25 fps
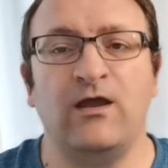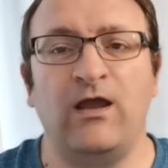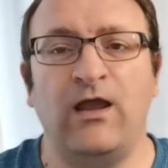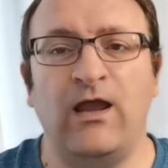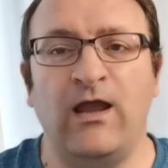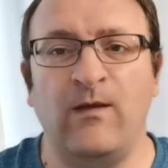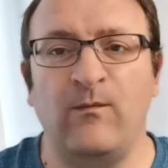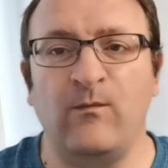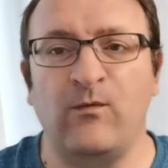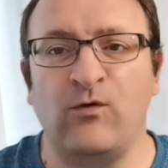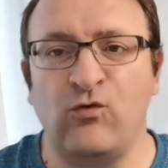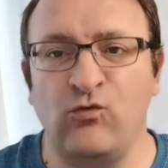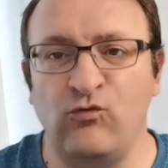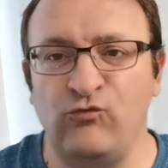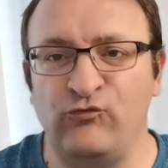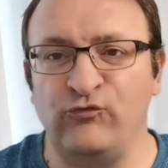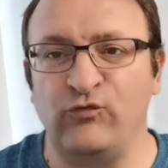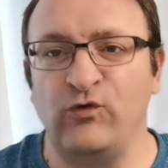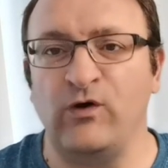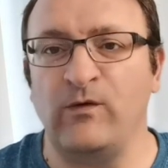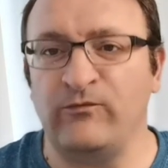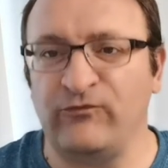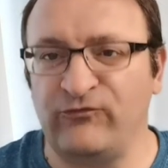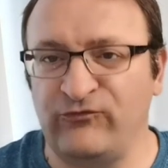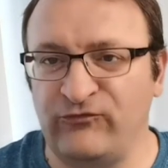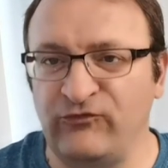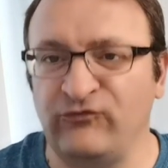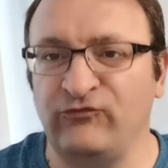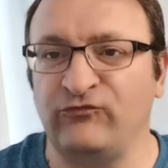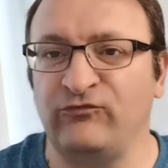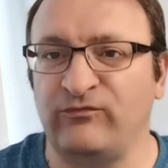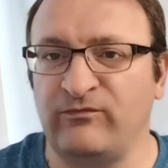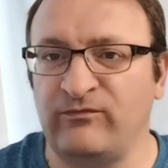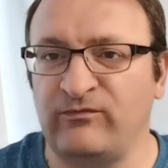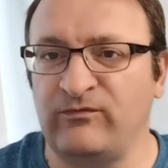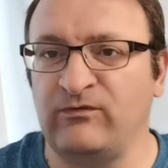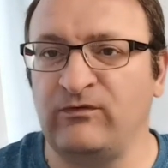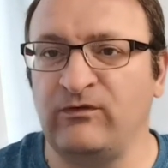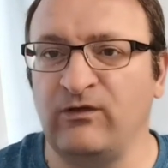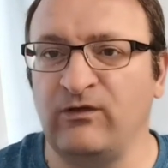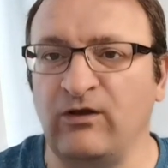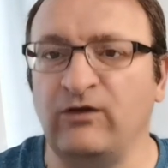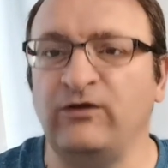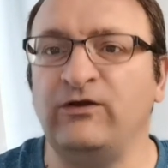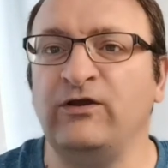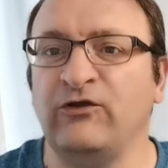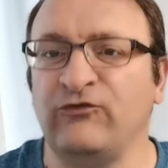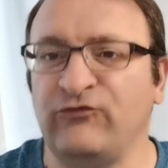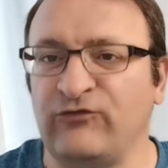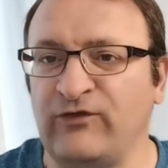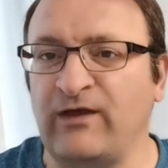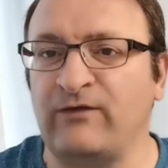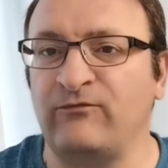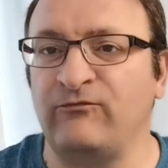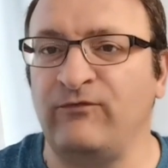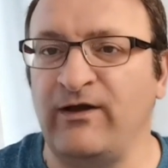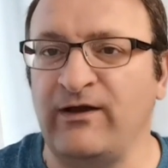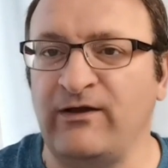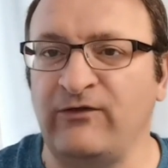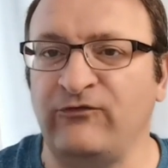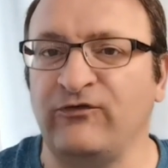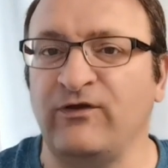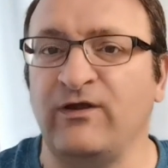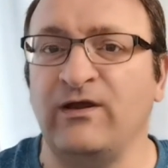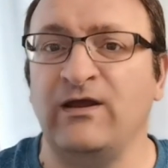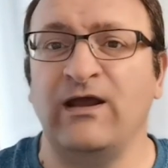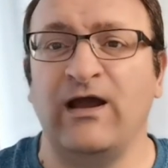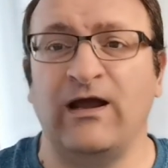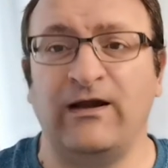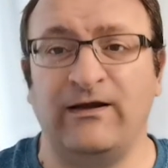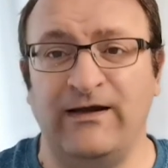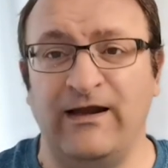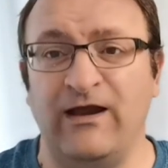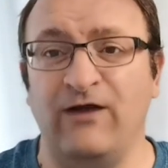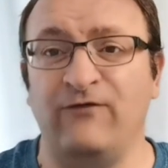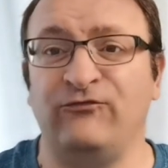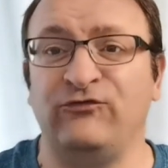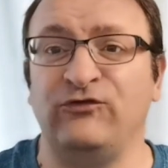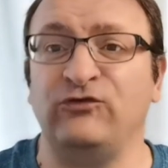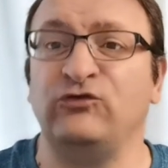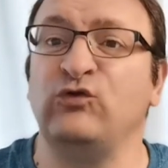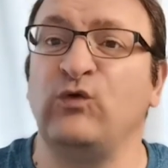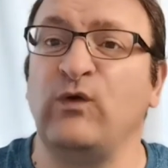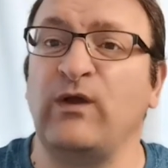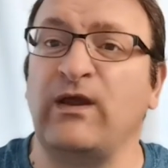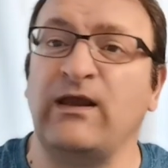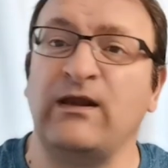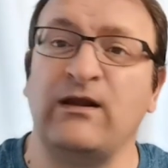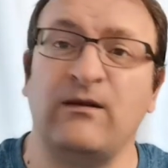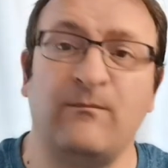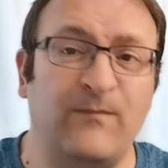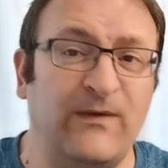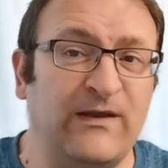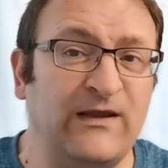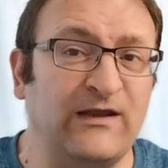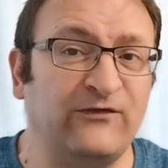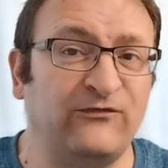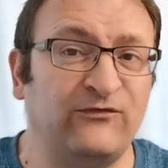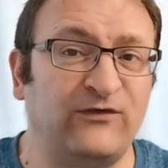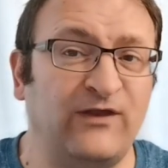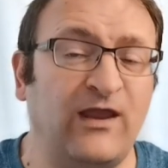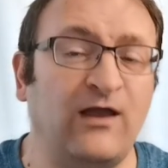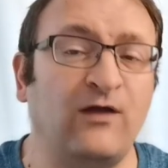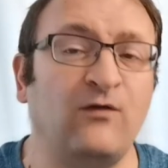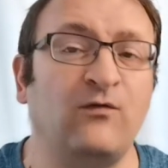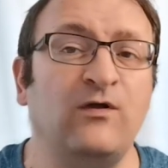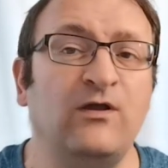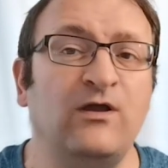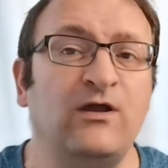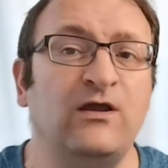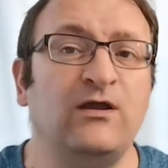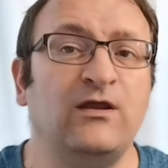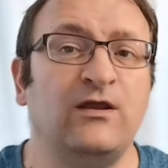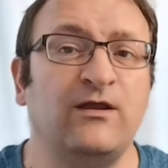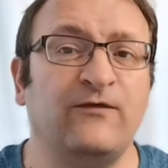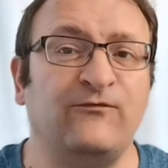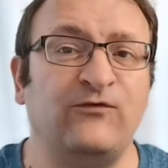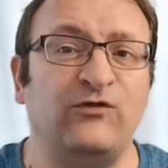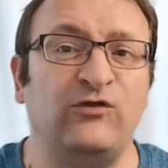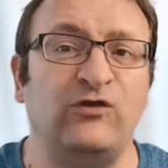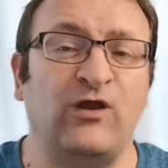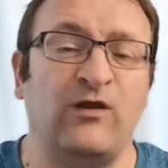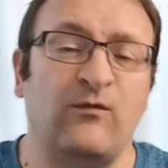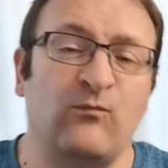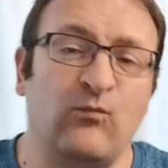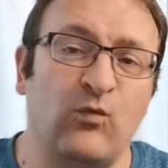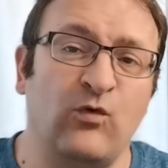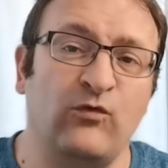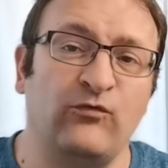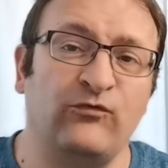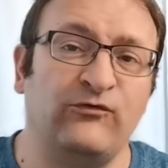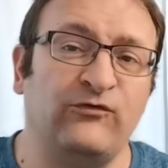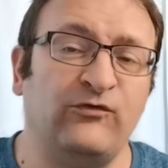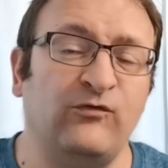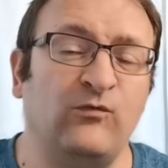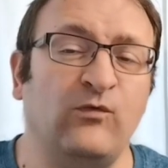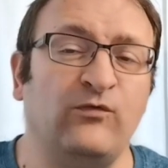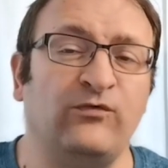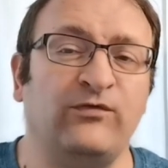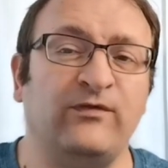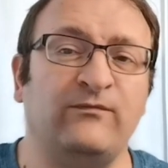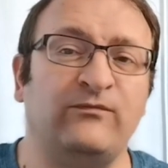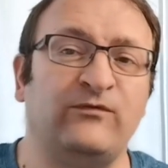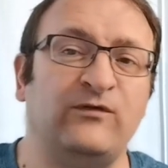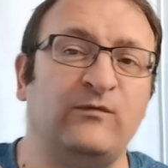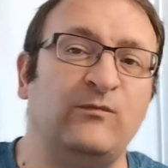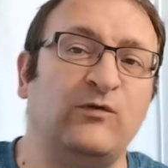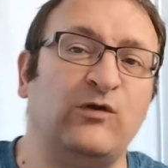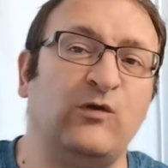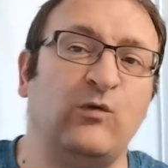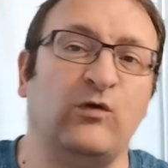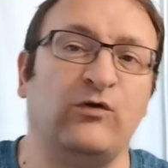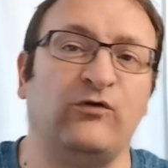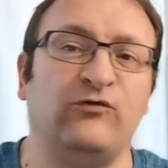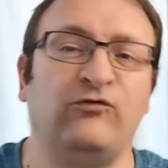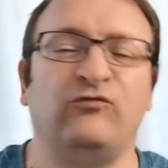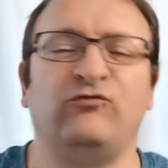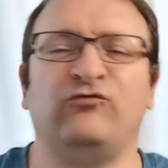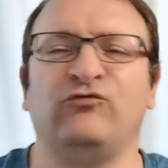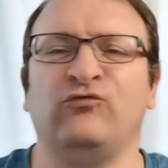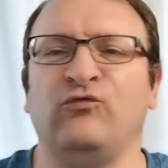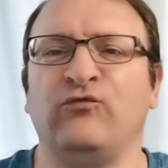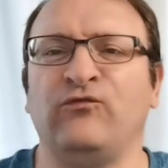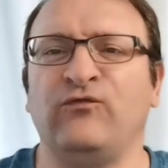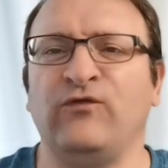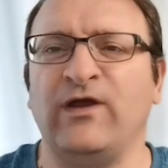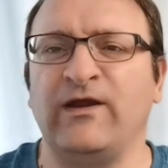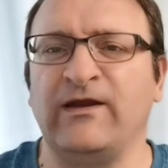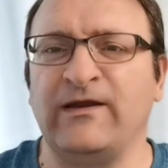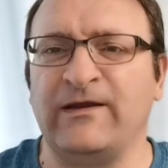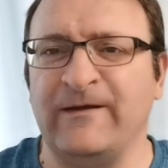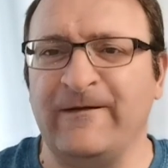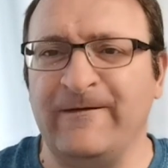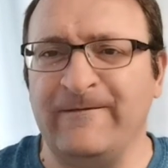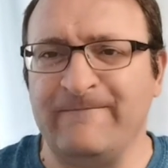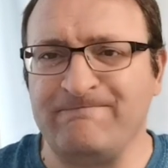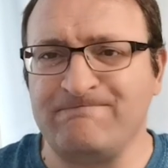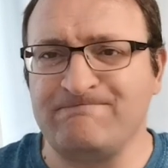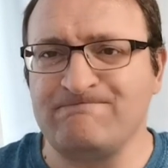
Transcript: Um, Call to Arms just does that range, and they obviously do it in a bigger scale if you don't want to do one seventy, but you want to do sort of like